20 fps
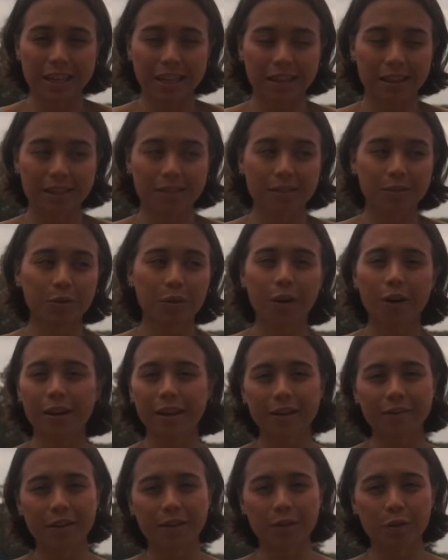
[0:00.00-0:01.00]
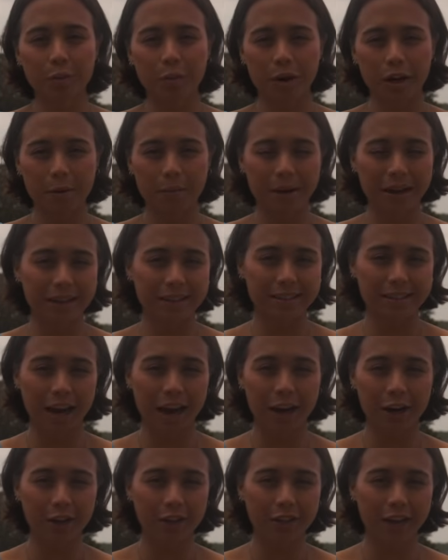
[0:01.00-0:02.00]
Like, this is all I've ever wanted my
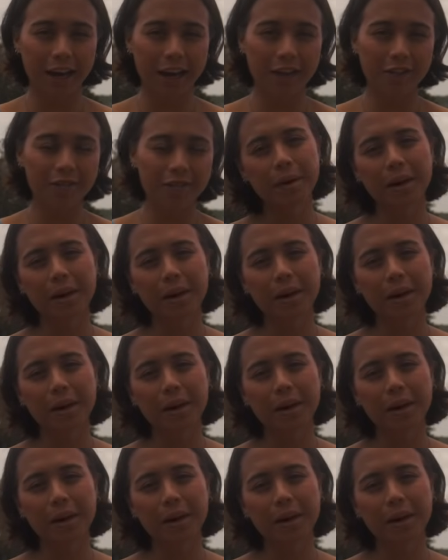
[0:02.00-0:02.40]
entire life.